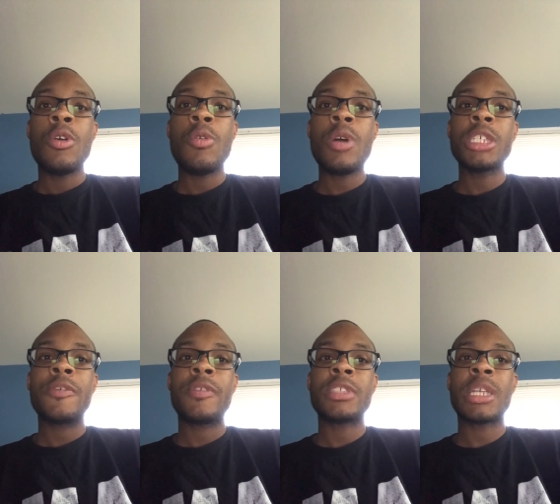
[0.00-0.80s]
who else
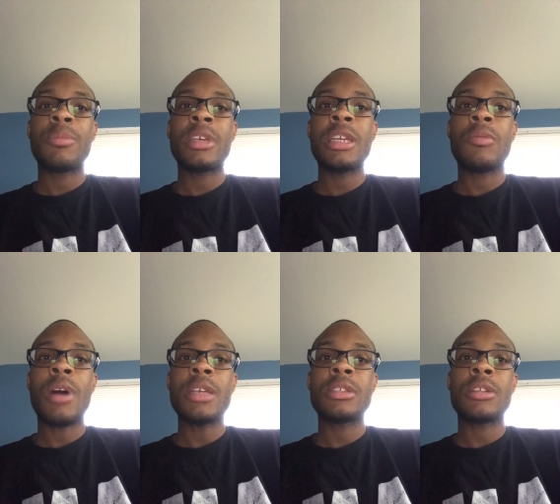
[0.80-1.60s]
from the assembly
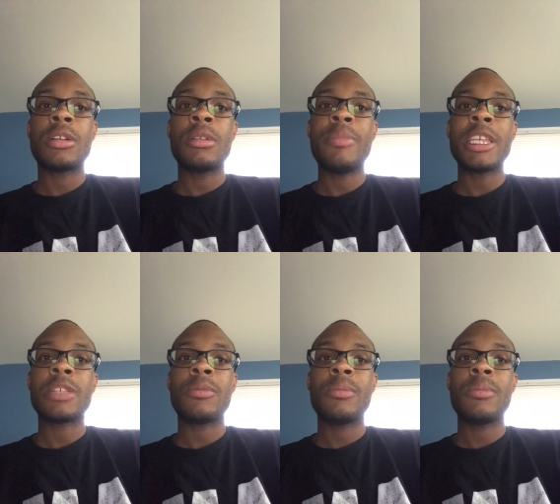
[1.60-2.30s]
roster makes